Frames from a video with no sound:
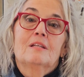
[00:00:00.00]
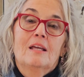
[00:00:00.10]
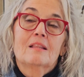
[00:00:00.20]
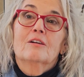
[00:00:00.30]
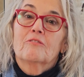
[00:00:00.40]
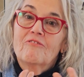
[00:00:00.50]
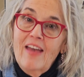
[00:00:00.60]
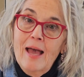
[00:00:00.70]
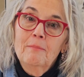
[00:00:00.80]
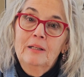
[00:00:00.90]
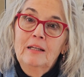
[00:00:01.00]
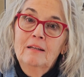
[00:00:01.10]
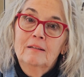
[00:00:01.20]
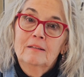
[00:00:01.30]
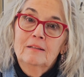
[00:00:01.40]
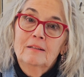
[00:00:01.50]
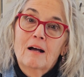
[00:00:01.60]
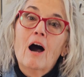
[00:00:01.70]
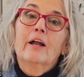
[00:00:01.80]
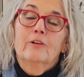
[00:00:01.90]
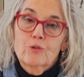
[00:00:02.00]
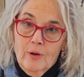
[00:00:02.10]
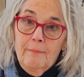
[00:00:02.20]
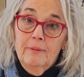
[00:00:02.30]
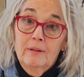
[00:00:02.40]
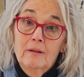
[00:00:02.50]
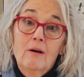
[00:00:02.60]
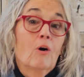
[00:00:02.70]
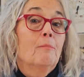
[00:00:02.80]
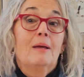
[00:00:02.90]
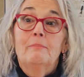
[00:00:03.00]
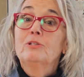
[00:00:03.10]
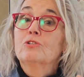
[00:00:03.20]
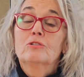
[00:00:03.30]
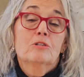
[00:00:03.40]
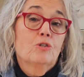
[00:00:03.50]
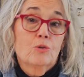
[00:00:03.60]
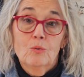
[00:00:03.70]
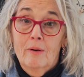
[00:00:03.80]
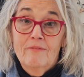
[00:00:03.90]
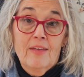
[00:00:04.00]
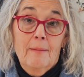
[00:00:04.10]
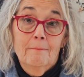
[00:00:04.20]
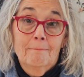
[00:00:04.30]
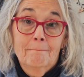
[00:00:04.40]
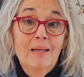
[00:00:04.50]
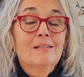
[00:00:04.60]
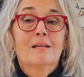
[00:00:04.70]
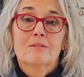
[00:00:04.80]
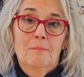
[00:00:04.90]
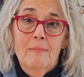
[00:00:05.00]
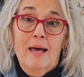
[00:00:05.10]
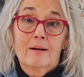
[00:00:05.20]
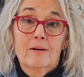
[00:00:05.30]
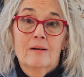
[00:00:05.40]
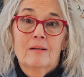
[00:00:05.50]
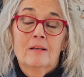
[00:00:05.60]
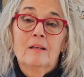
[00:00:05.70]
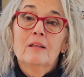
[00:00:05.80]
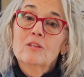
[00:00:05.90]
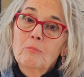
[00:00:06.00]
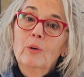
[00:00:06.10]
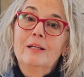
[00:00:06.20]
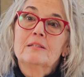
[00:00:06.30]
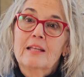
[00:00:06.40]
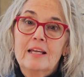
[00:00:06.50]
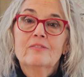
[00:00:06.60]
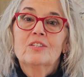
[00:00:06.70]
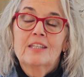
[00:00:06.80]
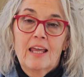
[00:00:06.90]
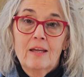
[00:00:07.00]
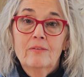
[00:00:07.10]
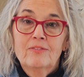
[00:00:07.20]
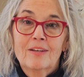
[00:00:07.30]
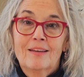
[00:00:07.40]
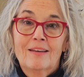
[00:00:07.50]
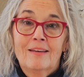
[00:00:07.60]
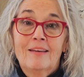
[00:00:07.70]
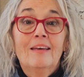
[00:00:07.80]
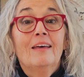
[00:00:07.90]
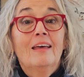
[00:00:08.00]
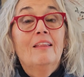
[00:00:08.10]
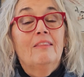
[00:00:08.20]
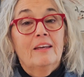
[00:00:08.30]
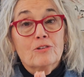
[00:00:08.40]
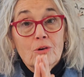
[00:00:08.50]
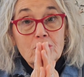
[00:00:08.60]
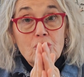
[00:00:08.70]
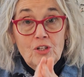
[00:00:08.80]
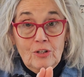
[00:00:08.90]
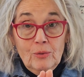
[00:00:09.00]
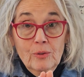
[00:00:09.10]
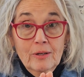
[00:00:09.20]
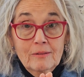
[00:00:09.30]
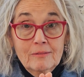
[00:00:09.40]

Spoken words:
take their family on a trip, or maybe just the two of them. It doesn't matter. The point is, they have saved and they trust you.